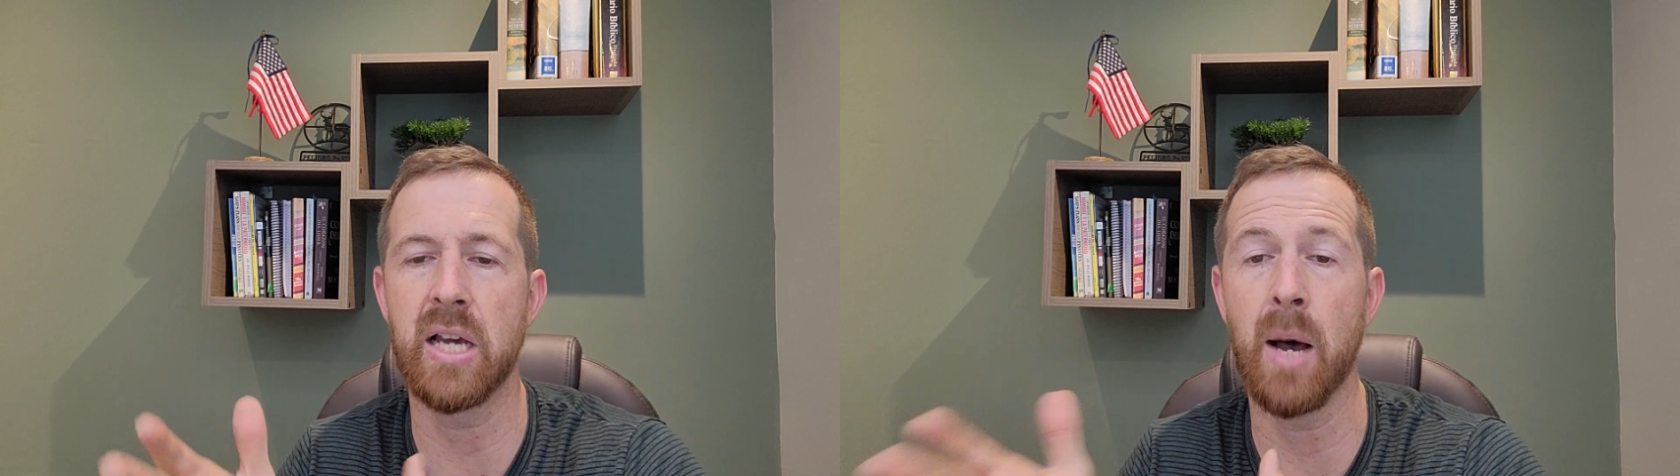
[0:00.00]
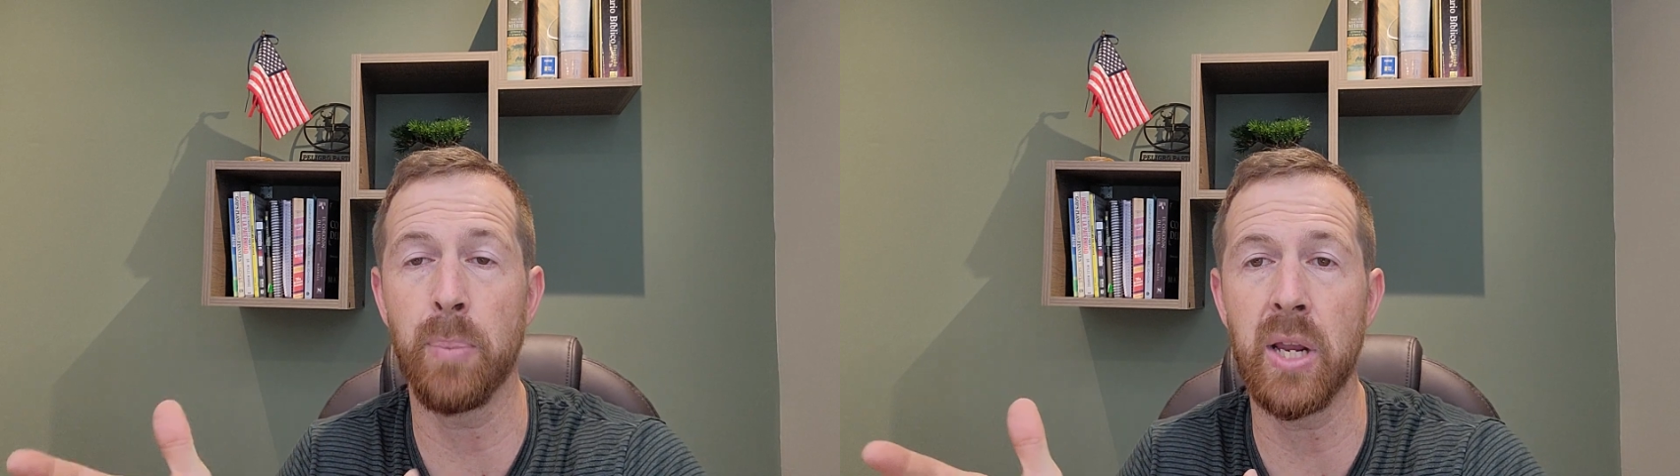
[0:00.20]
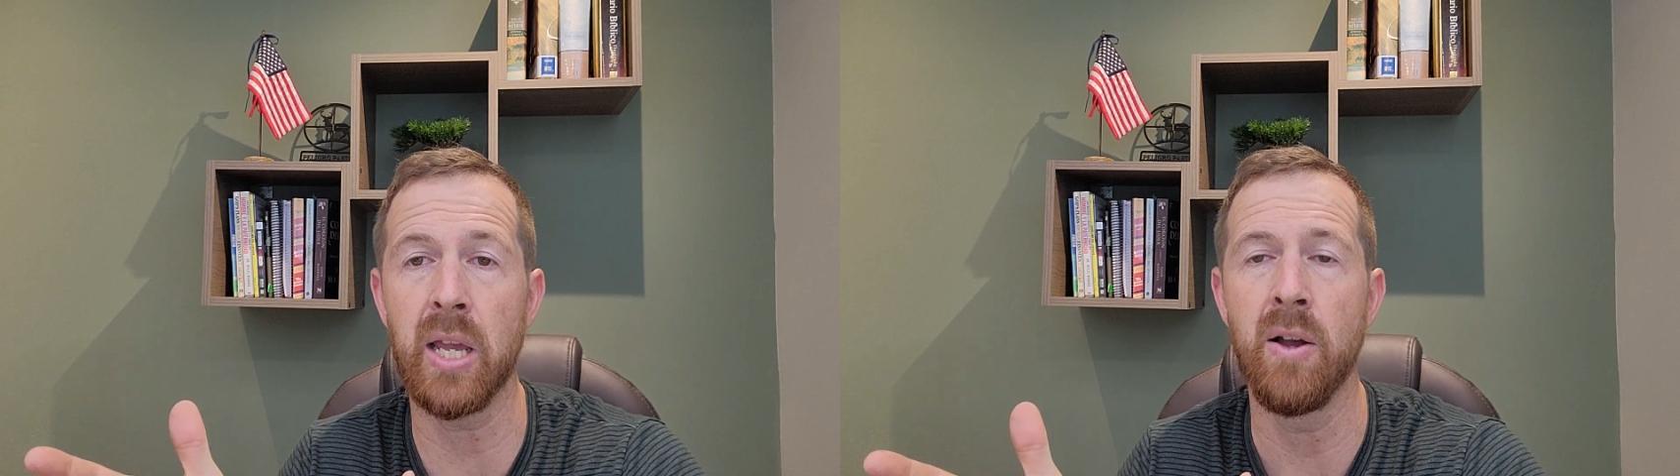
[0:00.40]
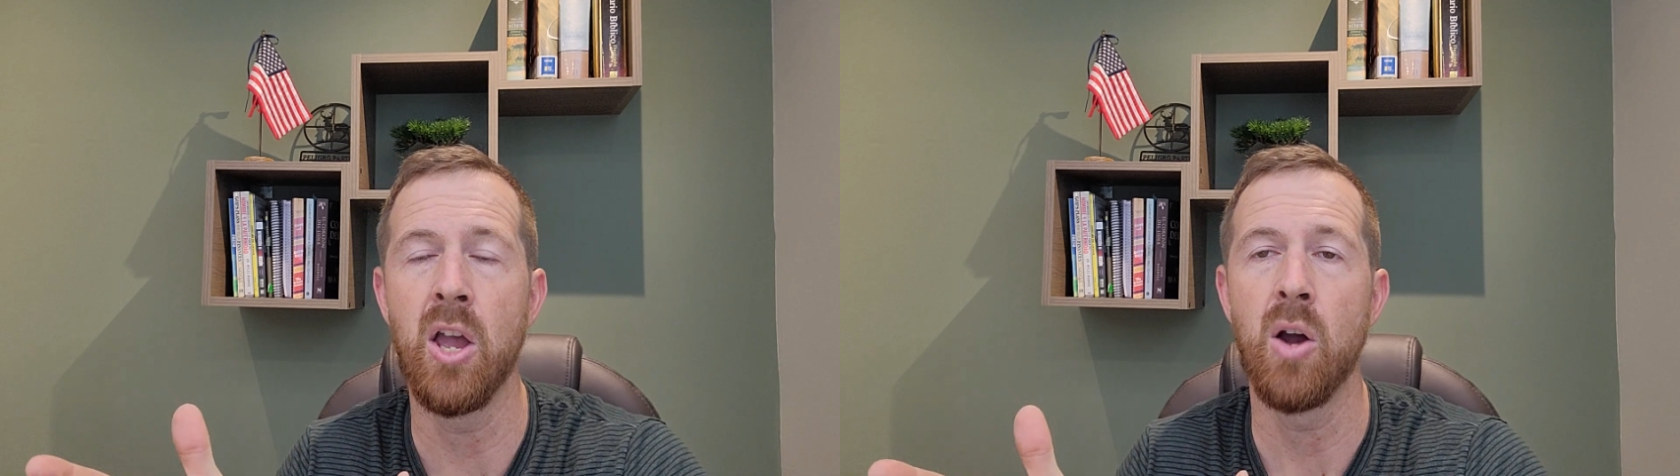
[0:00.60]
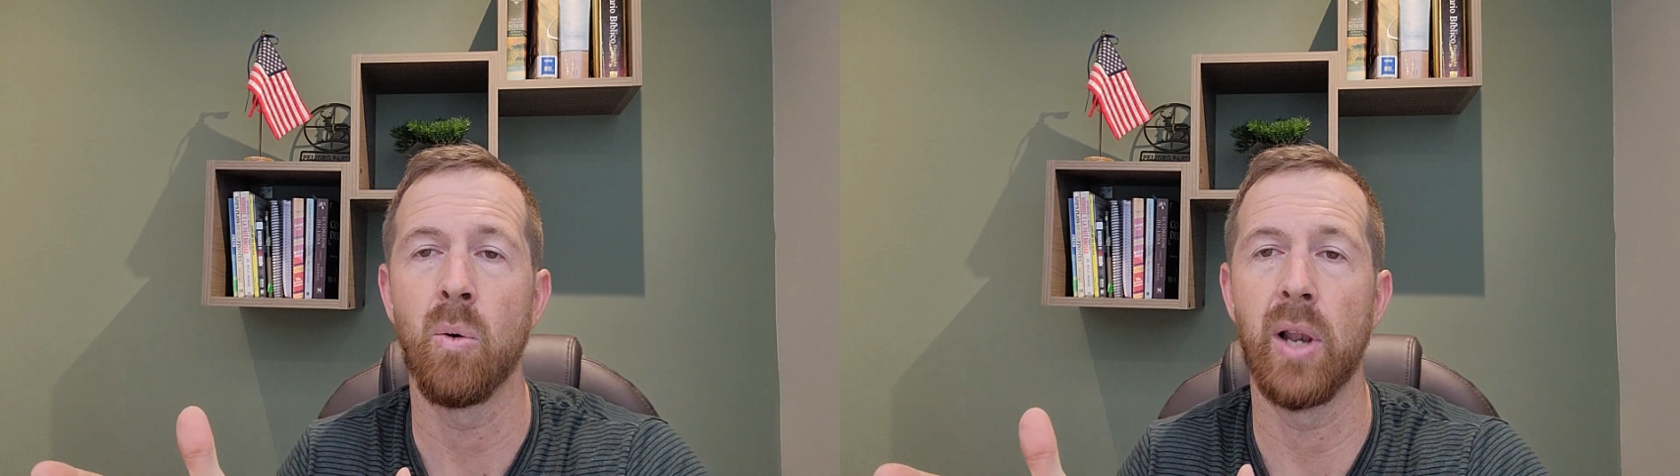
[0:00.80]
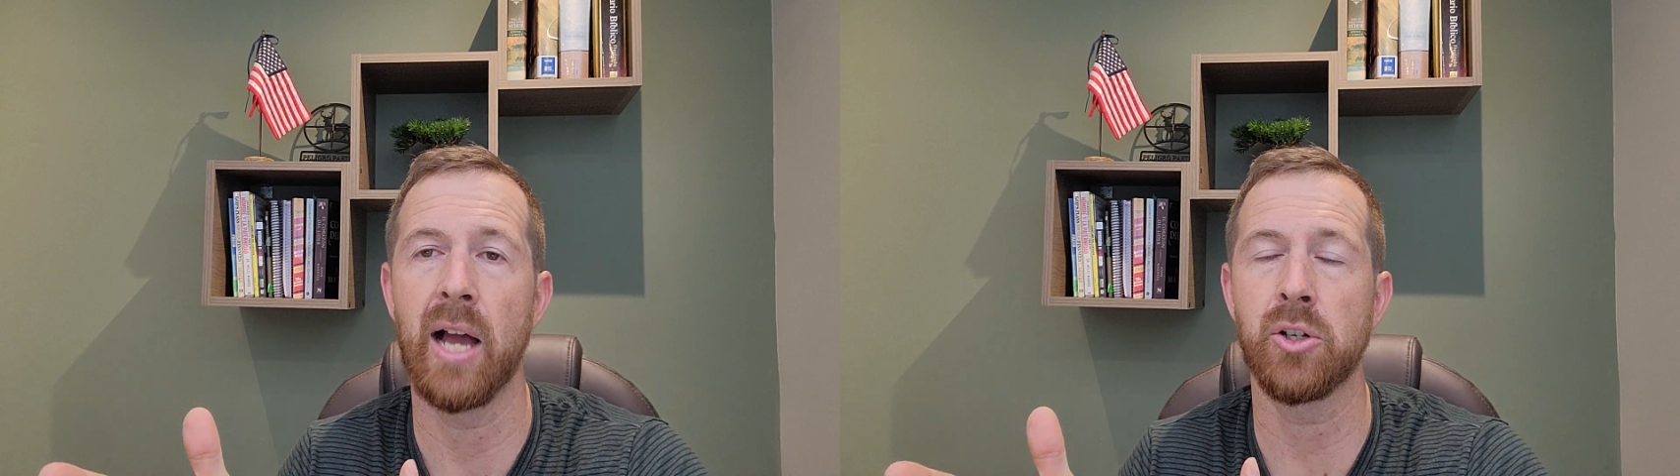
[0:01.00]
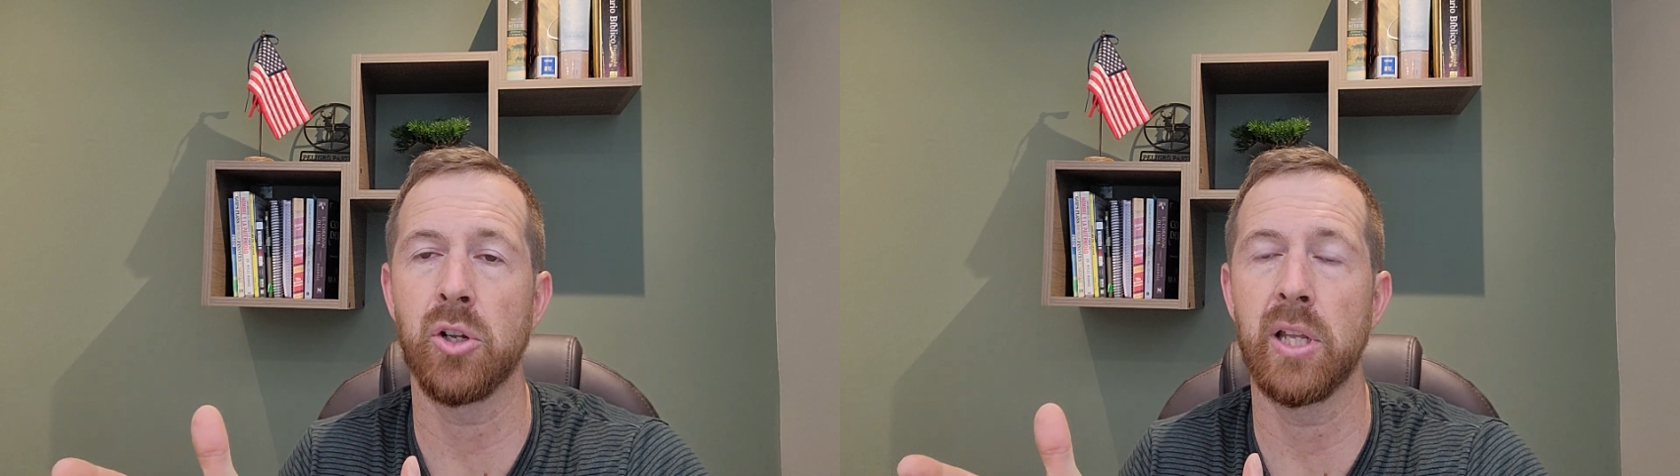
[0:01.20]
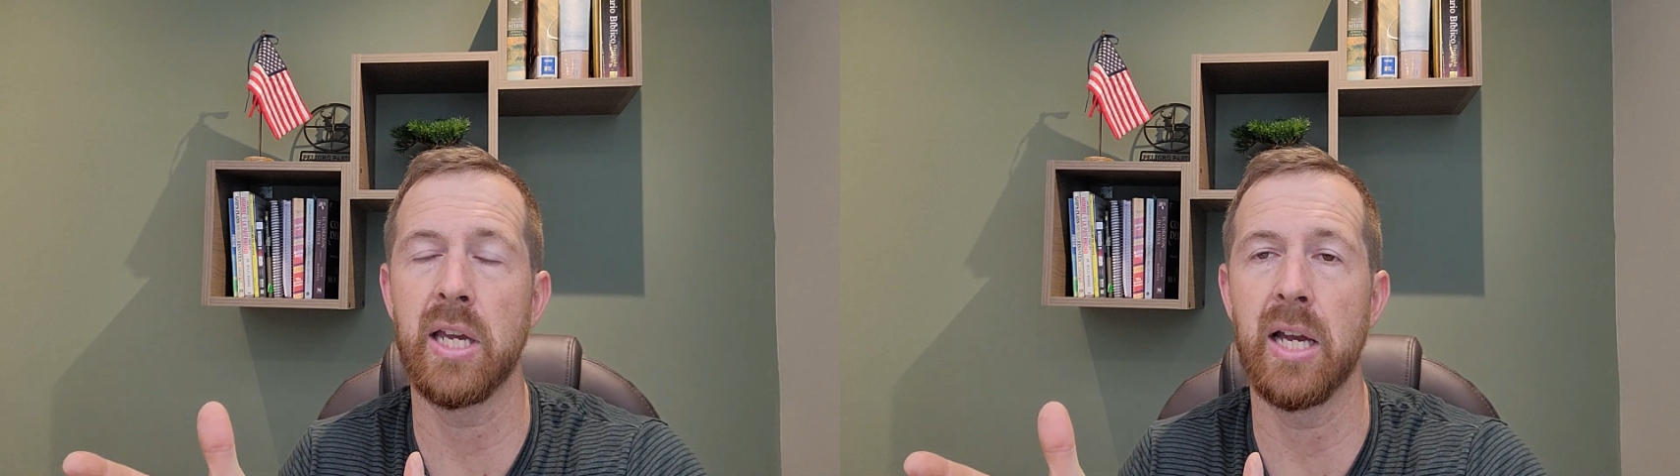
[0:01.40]
company will
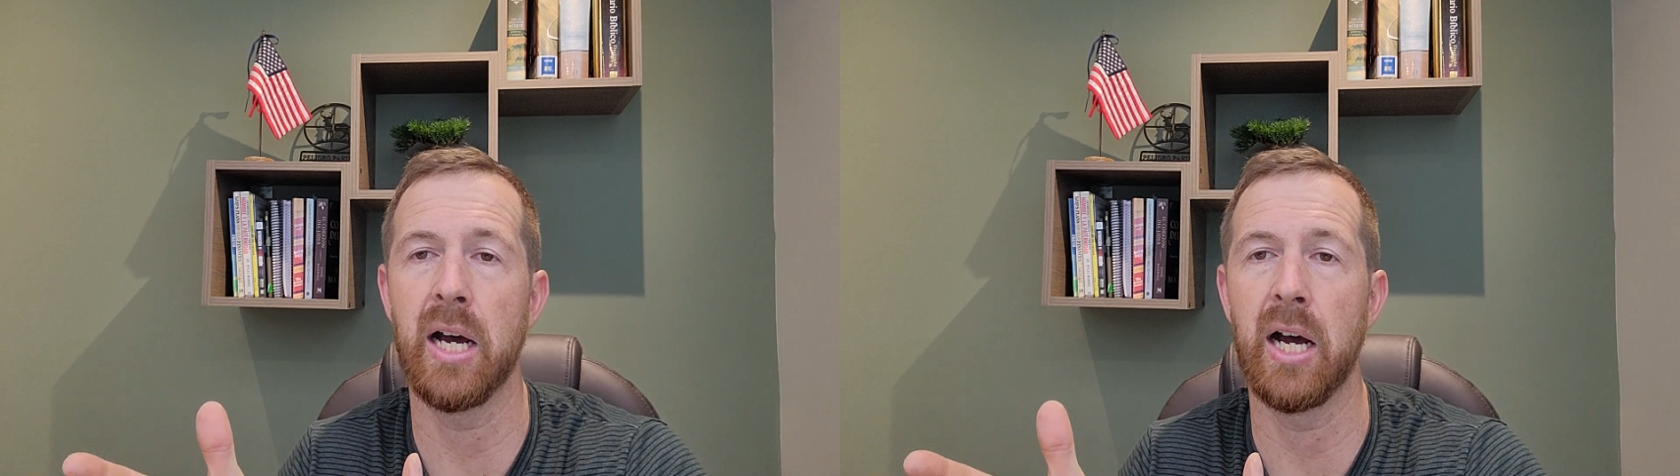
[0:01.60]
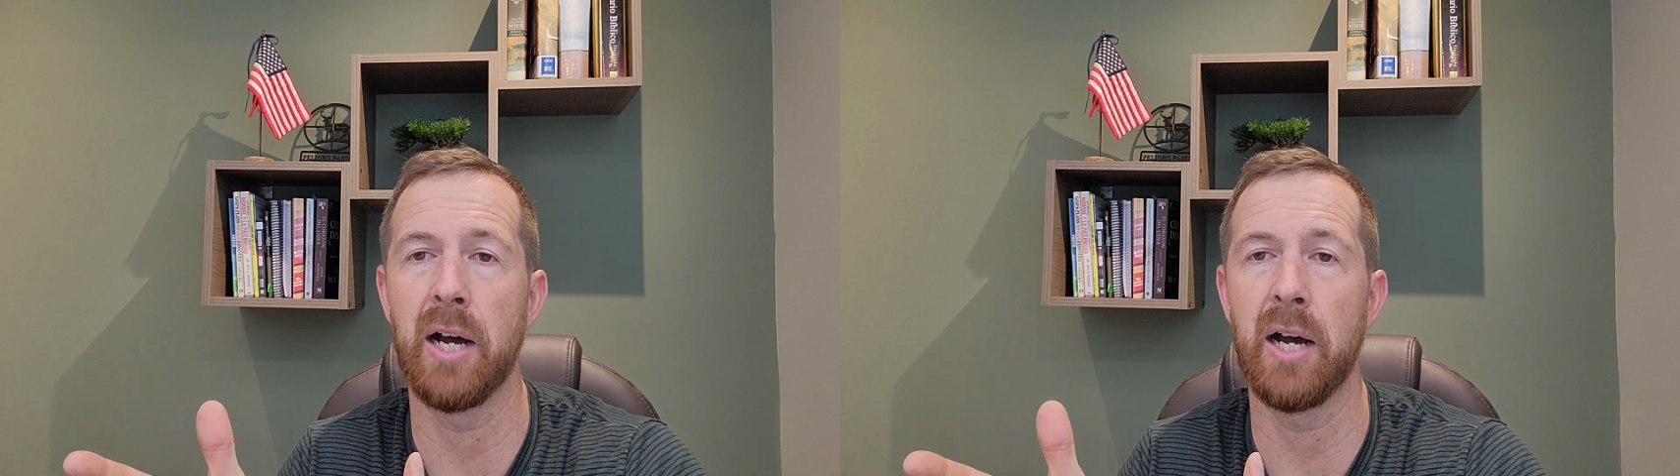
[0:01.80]
actually